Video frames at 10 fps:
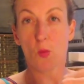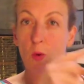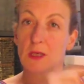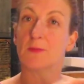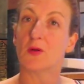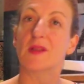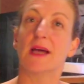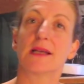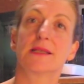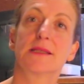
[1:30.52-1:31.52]
what the body
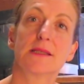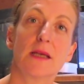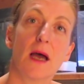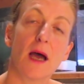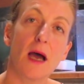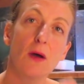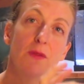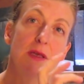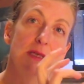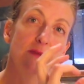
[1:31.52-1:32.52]
does and mm. how
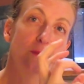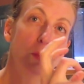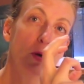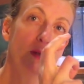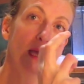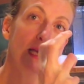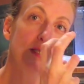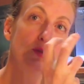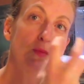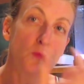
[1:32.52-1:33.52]
this body has
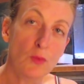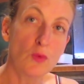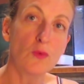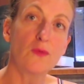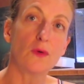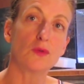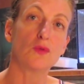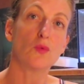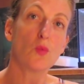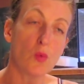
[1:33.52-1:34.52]
to move or
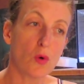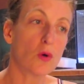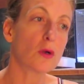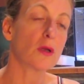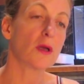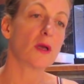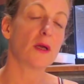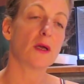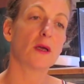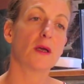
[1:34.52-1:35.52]
to work
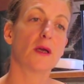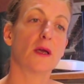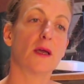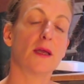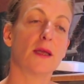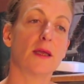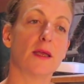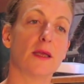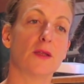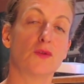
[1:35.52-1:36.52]
uh,
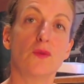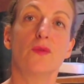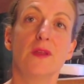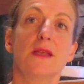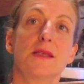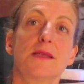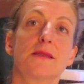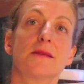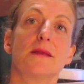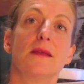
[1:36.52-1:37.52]
to do this,